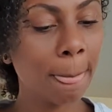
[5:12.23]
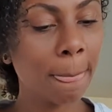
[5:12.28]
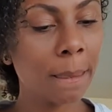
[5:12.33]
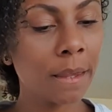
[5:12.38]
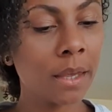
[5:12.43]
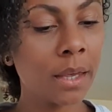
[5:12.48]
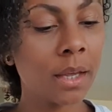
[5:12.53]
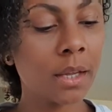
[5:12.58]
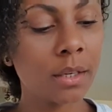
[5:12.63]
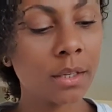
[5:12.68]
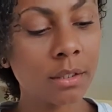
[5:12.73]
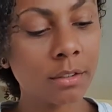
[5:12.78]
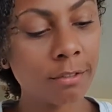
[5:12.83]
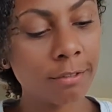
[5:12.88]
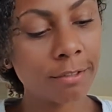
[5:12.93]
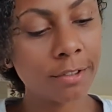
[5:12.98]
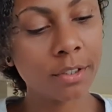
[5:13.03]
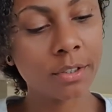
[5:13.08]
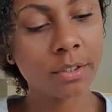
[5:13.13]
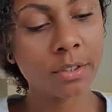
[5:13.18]
Yet it
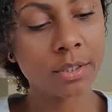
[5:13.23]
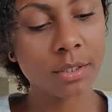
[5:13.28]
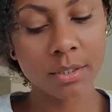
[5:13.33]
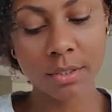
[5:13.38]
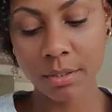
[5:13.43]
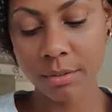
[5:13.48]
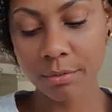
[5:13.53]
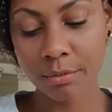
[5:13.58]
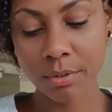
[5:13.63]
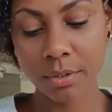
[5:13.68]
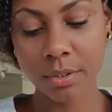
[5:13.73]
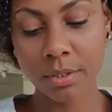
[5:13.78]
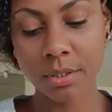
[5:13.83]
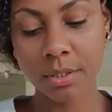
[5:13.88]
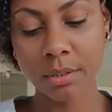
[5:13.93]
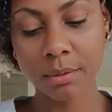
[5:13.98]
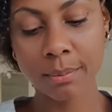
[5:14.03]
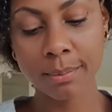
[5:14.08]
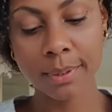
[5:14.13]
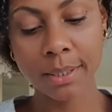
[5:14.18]
feels as if we're
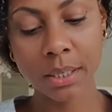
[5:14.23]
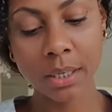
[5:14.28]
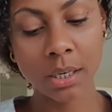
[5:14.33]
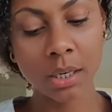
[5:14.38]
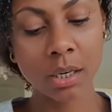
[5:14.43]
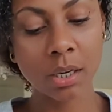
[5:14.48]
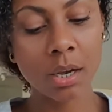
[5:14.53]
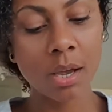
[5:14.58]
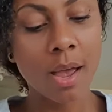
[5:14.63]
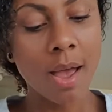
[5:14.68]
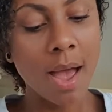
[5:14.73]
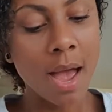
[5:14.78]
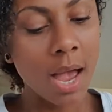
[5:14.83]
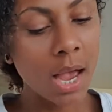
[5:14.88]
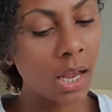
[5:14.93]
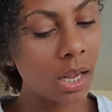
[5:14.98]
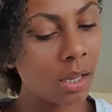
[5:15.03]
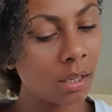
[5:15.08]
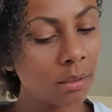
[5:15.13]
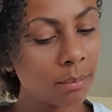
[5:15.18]
still being
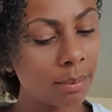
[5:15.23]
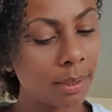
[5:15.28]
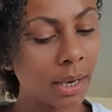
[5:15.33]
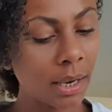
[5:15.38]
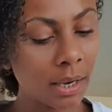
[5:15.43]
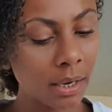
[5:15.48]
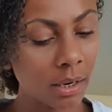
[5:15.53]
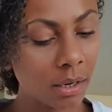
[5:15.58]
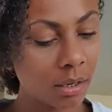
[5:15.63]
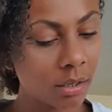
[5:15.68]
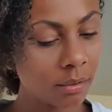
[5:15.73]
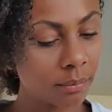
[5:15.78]
held back